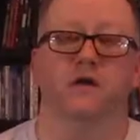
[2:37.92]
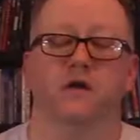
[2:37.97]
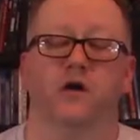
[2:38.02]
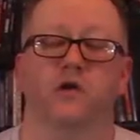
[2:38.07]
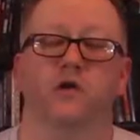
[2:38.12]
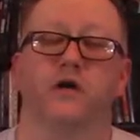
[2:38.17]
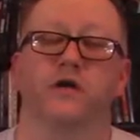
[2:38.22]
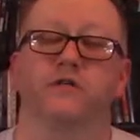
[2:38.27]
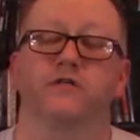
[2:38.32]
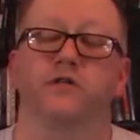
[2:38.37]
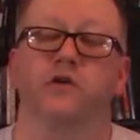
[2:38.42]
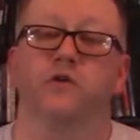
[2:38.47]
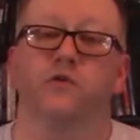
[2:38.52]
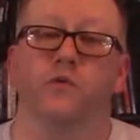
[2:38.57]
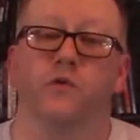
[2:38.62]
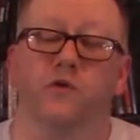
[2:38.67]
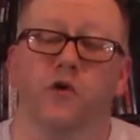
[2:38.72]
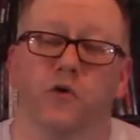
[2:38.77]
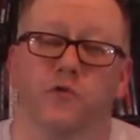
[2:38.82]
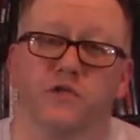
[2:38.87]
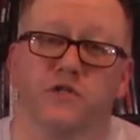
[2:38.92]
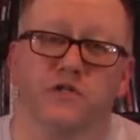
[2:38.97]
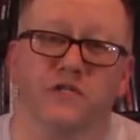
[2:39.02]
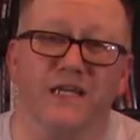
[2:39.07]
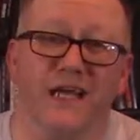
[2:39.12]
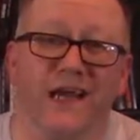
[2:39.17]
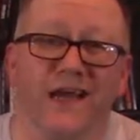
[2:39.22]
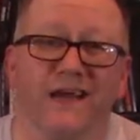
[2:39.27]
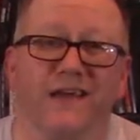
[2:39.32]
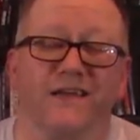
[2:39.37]
Okay, so
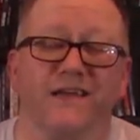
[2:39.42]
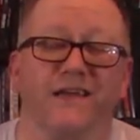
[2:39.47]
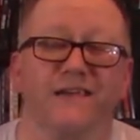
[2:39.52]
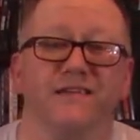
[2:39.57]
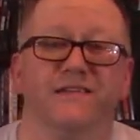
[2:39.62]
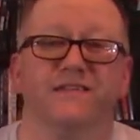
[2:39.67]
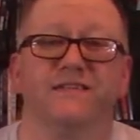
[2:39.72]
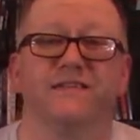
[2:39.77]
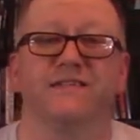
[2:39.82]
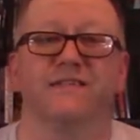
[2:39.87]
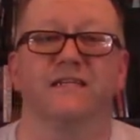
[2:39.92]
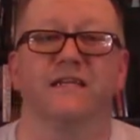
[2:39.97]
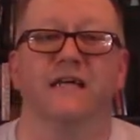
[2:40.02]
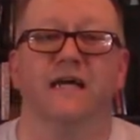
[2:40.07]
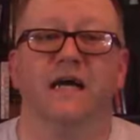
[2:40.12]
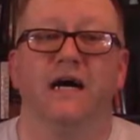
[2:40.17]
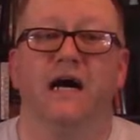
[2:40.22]
Ocean's 8 is,